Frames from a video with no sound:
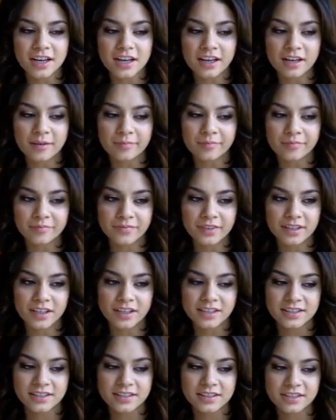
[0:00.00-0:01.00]

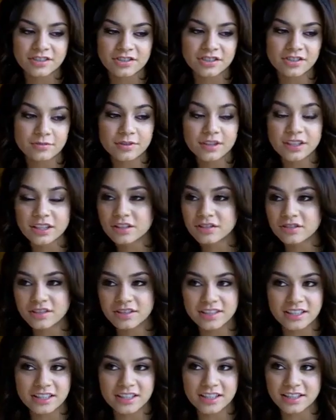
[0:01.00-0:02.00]
And it's just really
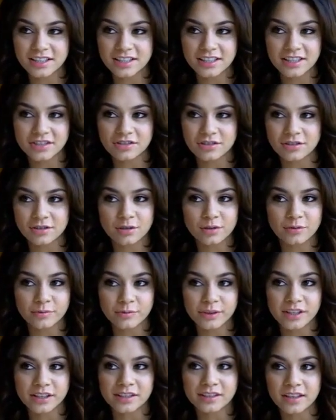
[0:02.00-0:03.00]
interesting because each girl
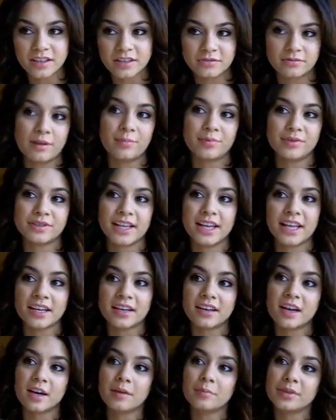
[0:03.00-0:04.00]
really does
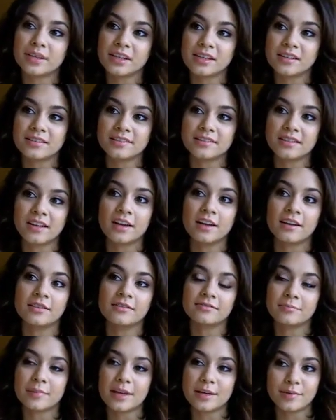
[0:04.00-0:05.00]
represent a piece
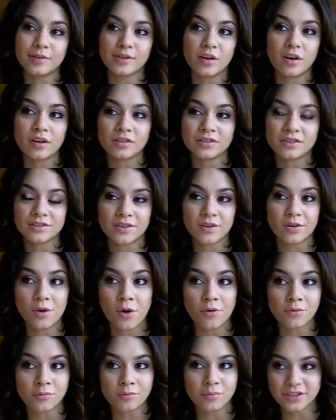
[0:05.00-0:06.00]
of Baby Doll's
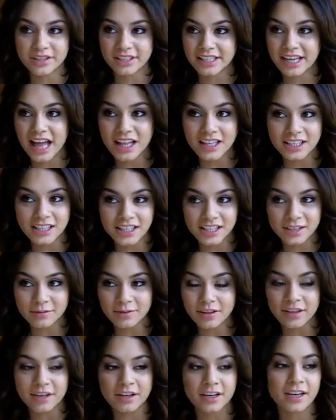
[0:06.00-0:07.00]
own personality,
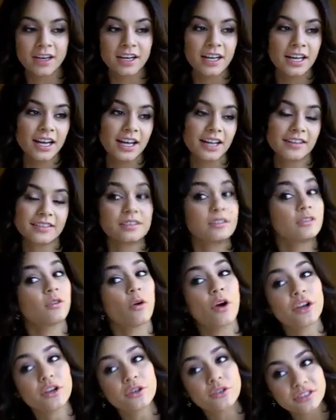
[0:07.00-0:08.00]
whether it's
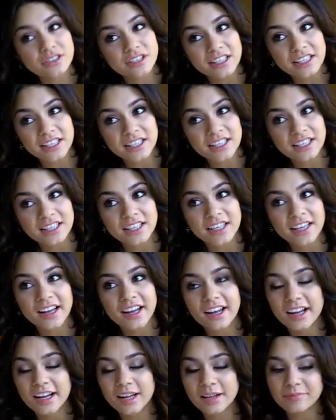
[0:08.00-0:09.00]
loyalty
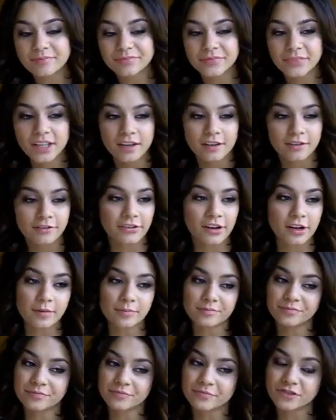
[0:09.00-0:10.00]

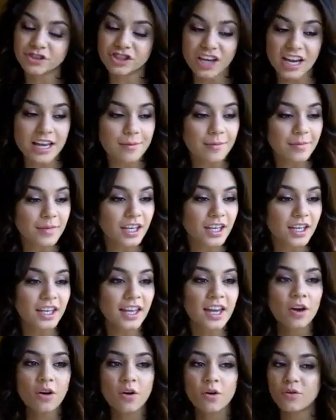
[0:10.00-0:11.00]
from
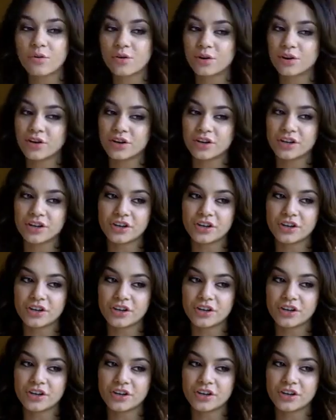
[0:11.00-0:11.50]
Jamie or